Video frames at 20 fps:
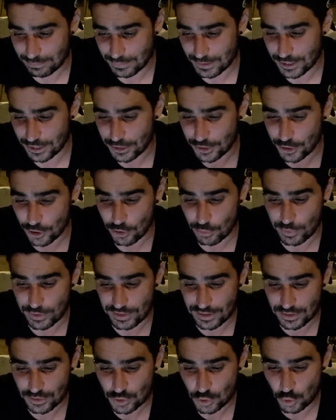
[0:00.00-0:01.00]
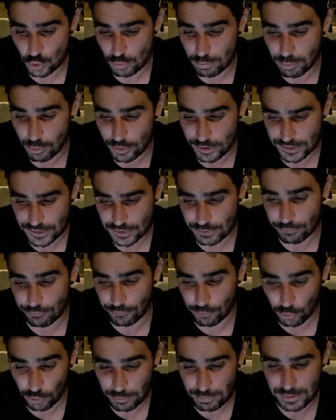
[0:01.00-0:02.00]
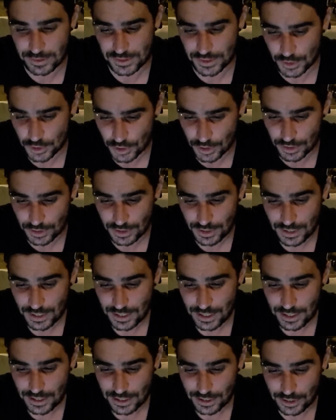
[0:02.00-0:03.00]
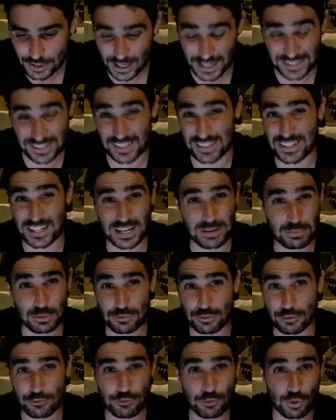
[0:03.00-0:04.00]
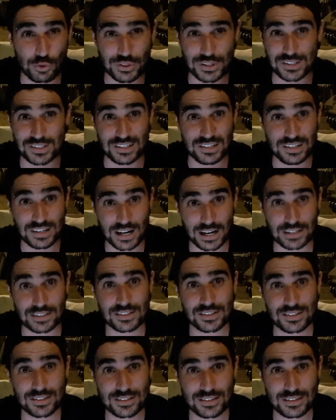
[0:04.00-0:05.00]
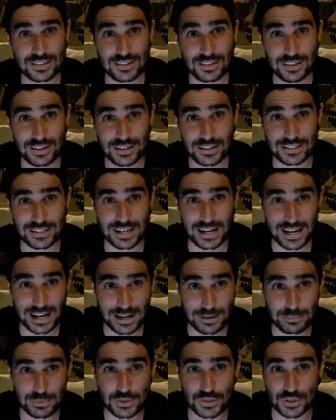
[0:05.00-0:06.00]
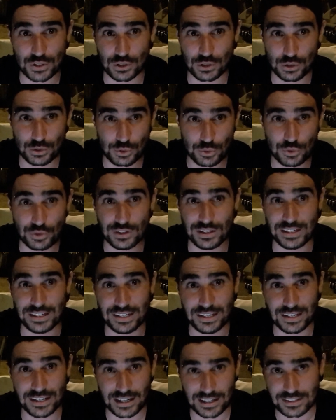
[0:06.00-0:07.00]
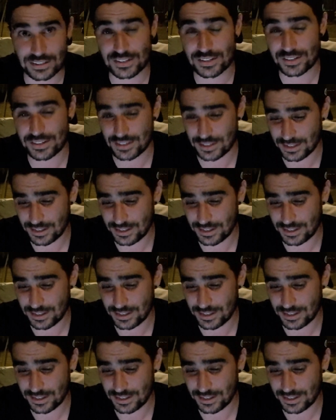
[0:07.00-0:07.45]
can go within 2 points of 4th position. Guys, the table for 4th is nuts. It's absolutely nuts.